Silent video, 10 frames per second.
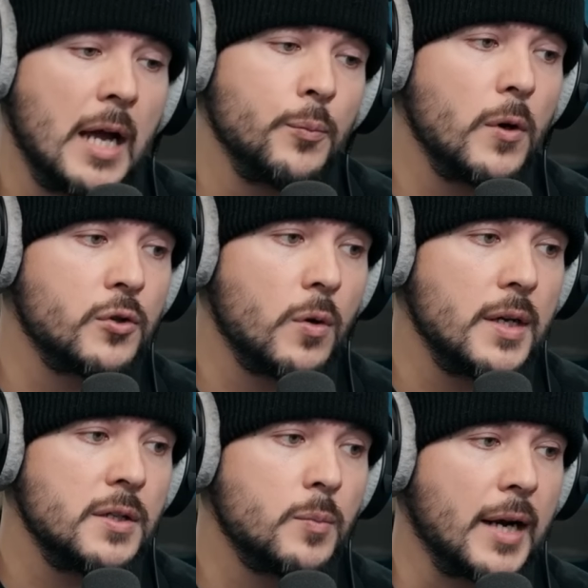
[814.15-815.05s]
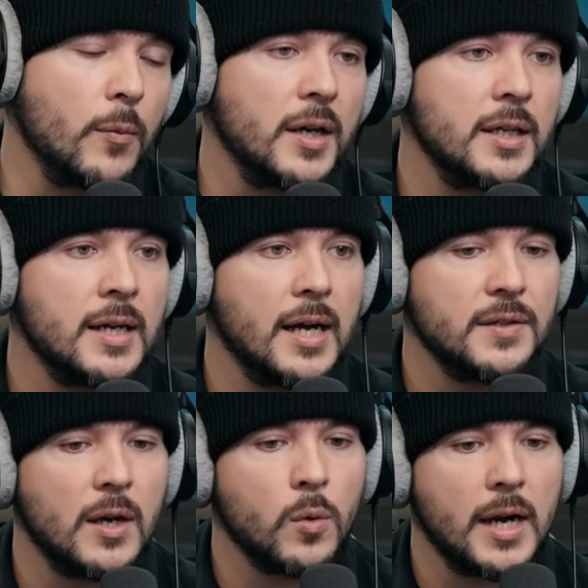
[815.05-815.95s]
I'm pro-choice, but I
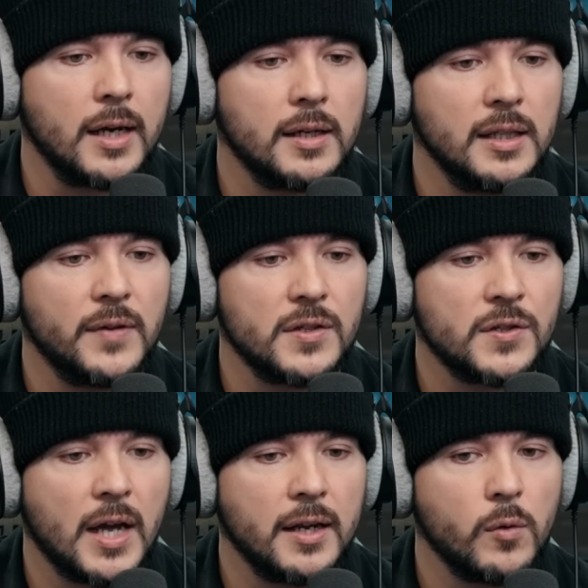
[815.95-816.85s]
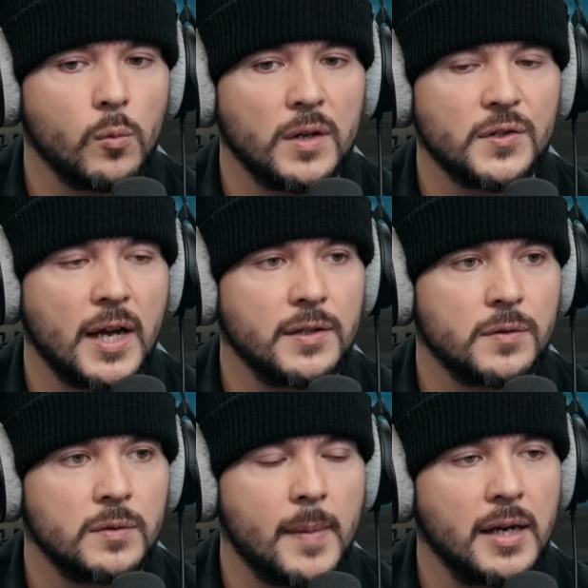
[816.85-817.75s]
recognize that we're not going to live in a society where one
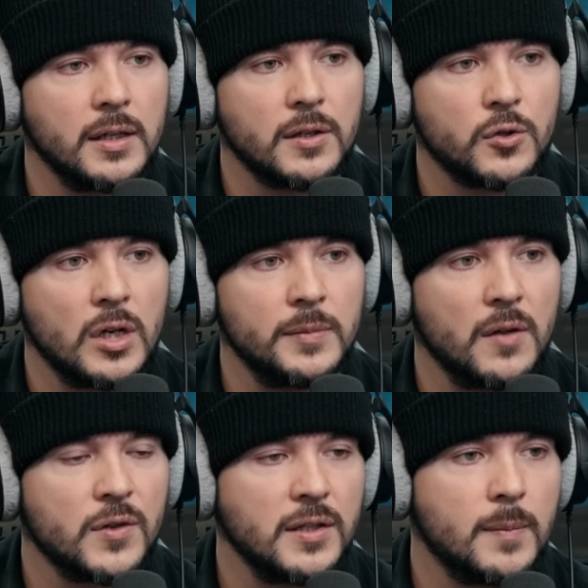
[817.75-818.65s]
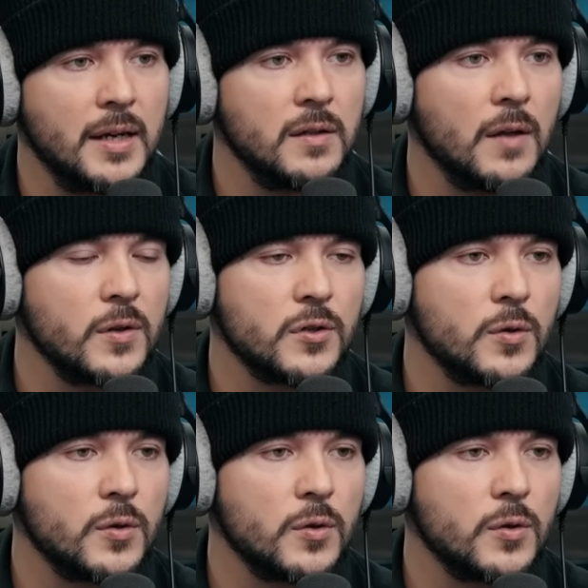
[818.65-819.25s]
side's demanding an extreme, the other side's demanding the so other. So you